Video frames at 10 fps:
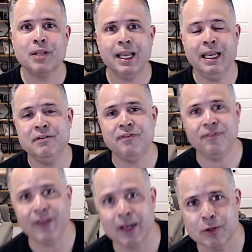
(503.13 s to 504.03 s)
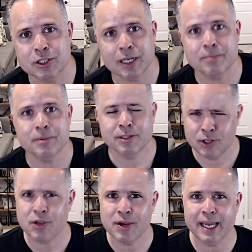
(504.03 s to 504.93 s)
in fellowship. Do
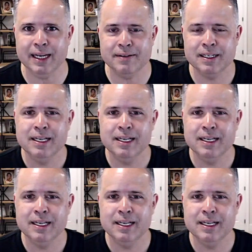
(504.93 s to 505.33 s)
you get it?